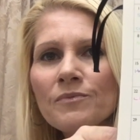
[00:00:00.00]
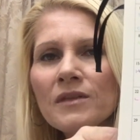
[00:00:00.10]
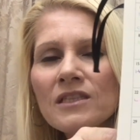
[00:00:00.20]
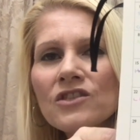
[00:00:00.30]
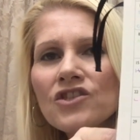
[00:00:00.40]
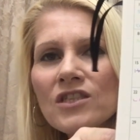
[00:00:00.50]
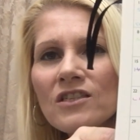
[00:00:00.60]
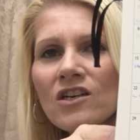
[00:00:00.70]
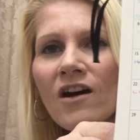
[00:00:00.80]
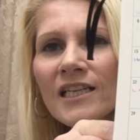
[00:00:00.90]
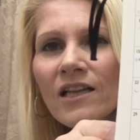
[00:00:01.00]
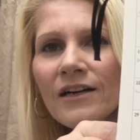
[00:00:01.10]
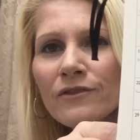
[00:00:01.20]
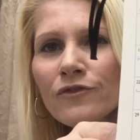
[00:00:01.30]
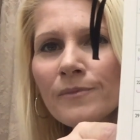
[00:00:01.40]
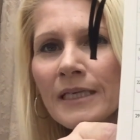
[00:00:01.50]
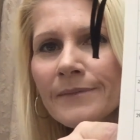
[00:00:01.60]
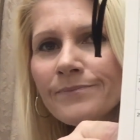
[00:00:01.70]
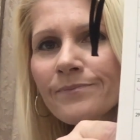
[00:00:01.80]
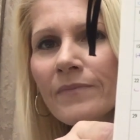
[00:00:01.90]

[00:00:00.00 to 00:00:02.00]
but this is just a guideline for me.